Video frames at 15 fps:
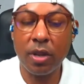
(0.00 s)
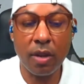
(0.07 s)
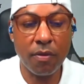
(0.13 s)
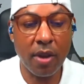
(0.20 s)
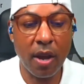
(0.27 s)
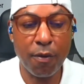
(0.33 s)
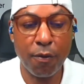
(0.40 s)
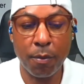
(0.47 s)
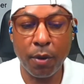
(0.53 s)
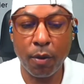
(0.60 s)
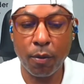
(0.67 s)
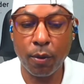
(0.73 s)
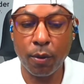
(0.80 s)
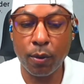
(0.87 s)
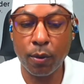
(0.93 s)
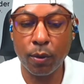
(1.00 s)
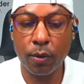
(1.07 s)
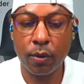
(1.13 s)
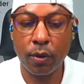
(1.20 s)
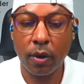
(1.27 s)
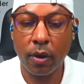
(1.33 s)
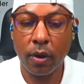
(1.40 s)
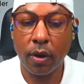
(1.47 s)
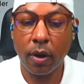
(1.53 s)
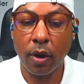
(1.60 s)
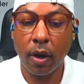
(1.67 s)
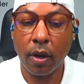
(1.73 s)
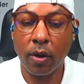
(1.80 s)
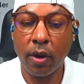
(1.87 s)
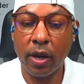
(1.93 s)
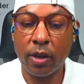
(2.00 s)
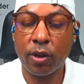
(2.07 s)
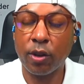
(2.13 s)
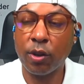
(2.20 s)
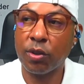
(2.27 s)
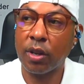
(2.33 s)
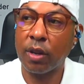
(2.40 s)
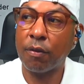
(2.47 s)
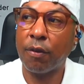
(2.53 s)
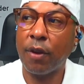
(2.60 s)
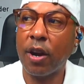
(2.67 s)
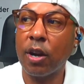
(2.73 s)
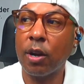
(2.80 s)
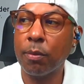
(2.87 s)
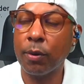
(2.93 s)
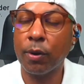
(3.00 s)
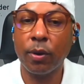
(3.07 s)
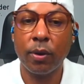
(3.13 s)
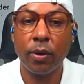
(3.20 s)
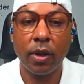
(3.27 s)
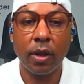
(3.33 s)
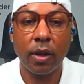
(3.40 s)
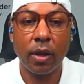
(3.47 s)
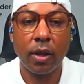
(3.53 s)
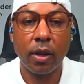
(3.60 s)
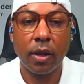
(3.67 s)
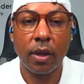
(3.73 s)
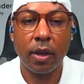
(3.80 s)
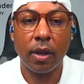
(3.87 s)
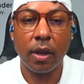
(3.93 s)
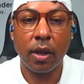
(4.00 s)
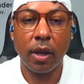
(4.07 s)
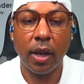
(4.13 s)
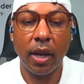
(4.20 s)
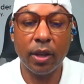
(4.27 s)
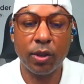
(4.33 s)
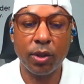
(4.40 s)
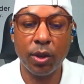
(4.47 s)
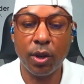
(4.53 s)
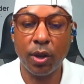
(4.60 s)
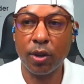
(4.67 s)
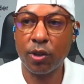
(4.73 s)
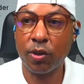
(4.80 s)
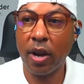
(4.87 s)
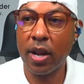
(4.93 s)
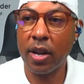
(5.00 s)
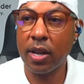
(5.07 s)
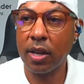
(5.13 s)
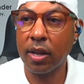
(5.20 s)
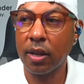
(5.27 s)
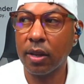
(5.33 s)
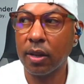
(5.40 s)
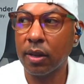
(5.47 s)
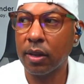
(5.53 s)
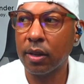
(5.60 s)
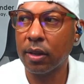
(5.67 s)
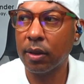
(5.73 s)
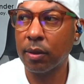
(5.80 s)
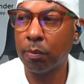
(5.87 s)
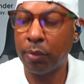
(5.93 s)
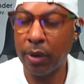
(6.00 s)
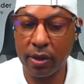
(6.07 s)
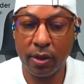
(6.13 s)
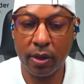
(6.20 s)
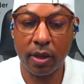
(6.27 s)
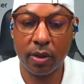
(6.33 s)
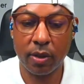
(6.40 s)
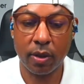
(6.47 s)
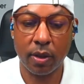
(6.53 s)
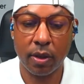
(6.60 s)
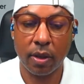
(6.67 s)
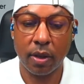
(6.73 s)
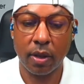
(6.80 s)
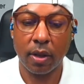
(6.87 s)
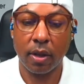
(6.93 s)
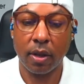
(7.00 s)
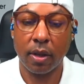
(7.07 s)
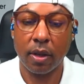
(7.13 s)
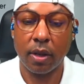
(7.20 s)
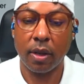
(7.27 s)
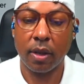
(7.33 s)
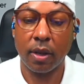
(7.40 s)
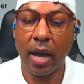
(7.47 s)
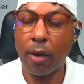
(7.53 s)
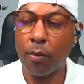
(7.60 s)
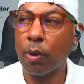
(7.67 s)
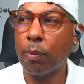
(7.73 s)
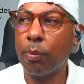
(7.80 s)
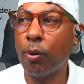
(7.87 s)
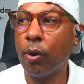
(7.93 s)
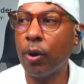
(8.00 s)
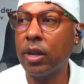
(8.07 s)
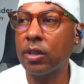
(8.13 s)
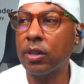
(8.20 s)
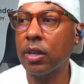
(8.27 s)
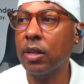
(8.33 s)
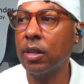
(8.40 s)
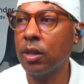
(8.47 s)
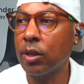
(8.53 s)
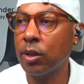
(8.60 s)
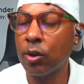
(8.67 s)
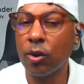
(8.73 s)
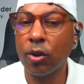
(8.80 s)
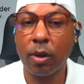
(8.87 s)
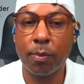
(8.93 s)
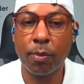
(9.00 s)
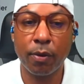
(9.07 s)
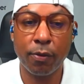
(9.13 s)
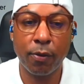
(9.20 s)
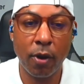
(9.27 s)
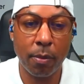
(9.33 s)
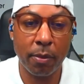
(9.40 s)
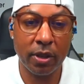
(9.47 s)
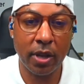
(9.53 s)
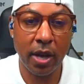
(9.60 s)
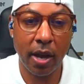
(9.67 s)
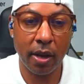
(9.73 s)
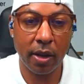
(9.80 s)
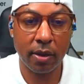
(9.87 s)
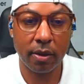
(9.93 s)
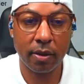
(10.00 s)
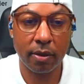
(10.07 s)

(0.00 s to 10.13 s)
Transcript: deviate from your rules, you're introducing a variable into your trading business that will poison your performance data.